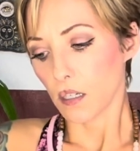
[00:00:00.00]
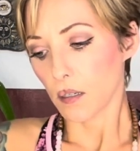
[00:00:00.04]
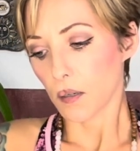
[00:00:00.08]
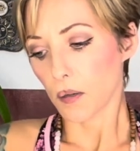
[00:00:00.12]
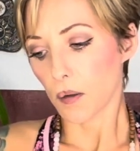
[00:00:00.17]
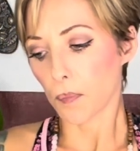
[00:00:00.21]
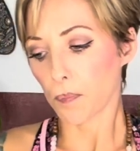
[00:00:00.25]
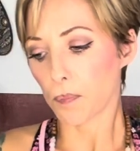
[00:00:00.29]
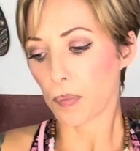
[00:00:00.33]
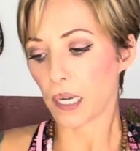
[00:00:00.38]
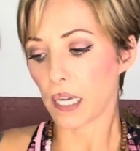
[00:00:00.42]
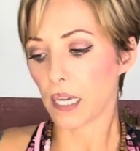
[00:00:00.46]

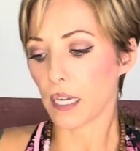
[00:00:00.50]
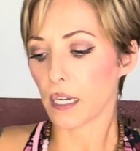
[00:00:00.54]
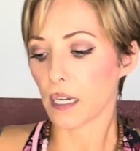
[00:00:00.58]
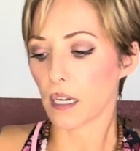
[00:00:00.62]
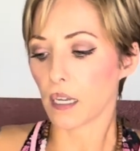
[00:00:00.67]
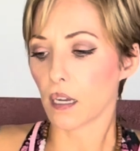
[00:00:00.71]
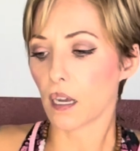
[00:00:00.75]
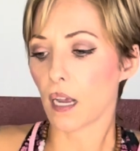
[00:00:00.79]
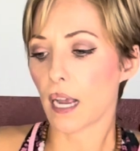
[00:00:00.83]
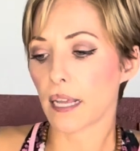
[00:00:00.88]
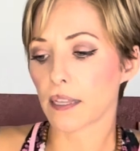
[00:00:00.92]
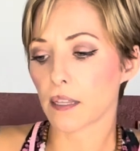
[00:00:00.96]
But
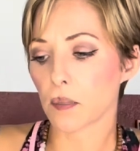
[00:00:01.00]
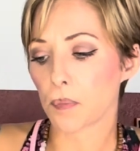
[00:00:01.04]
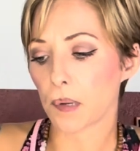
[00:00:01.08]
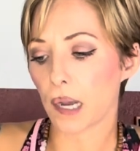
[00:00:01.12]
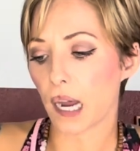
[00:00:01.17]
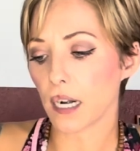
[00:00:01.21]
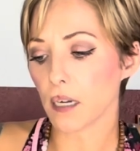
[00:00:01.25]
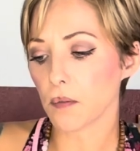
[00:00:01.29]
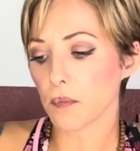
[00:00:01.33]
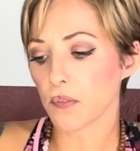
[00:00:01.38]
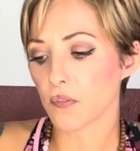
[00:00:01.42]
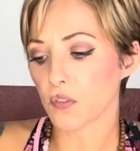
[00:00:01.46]
at the
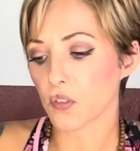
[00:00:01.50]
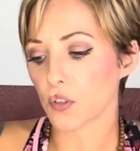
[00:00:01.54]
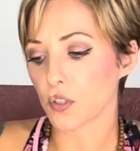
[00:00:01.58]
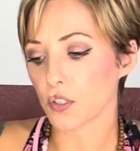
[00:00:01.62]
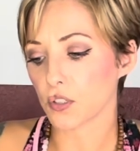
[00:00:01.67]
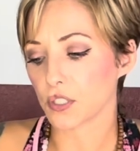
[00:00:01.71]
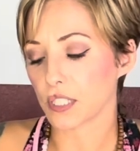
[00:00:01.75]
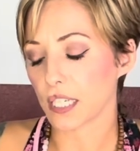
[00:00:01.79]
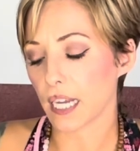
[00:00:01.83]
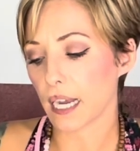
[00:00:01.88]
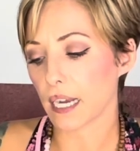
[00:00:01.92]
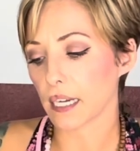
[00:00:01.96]
bottom of your
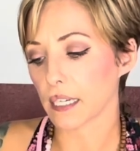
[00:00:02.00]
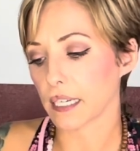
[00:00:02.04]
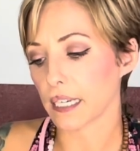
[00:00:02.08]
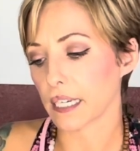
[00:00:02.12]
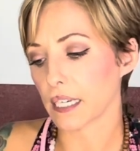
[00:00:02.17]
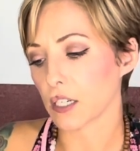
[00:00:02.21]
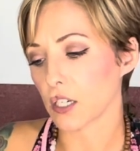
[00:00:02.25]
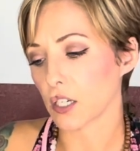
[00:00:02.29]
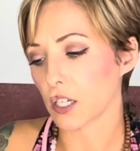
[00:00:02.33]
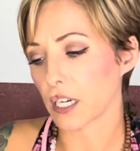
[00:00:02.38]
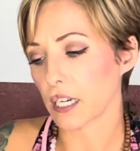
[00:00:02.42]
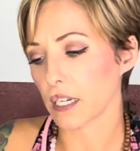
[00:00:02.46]
deck
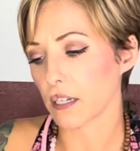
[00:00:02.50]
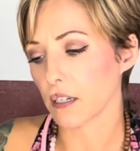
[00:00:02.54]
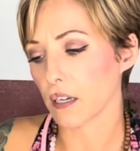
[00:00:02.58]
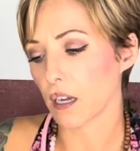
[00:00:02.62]
here,